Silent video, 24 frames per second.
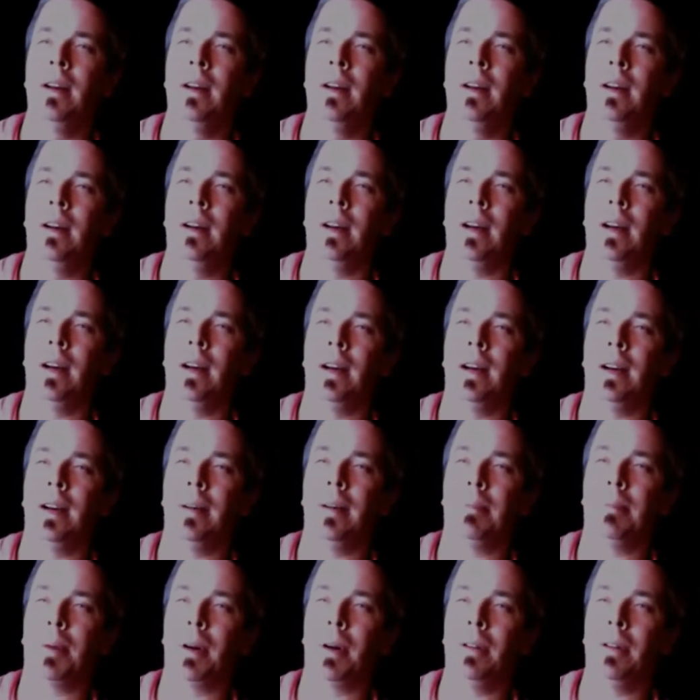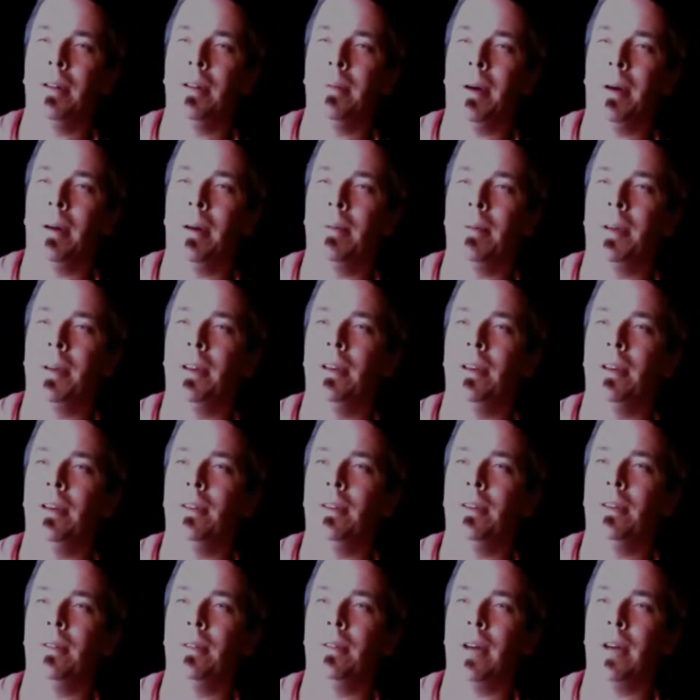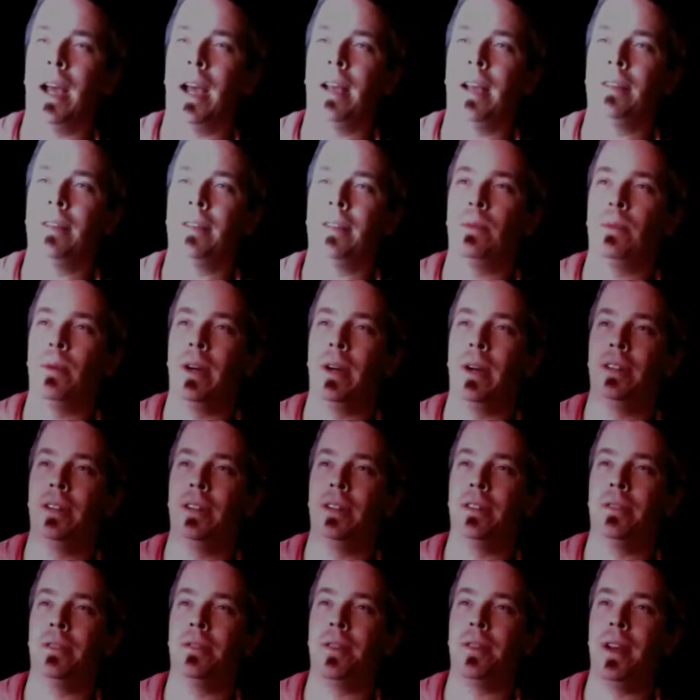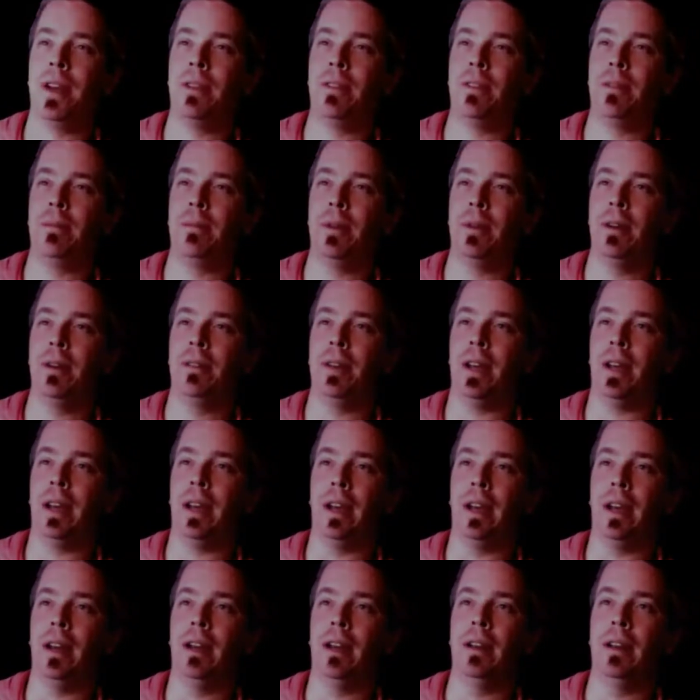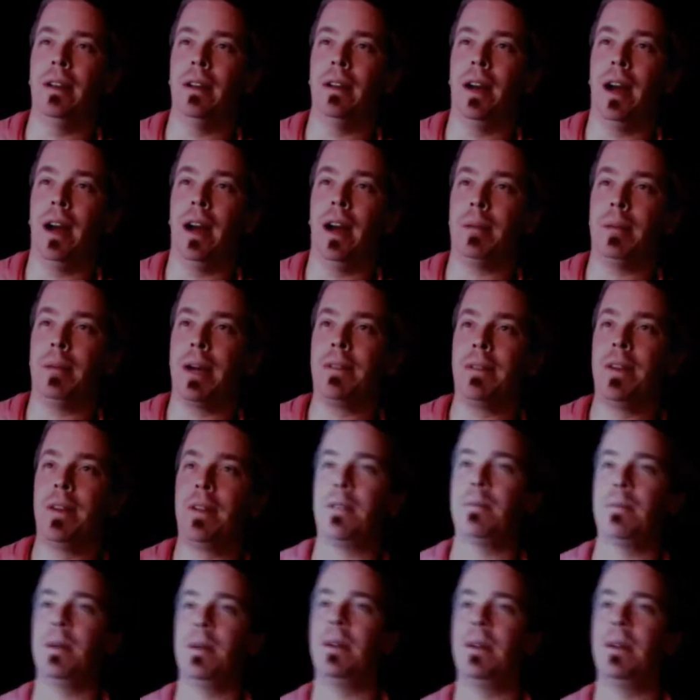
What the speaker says: Barlow Barbecue asks, what is your favorite movie? My favorite movie is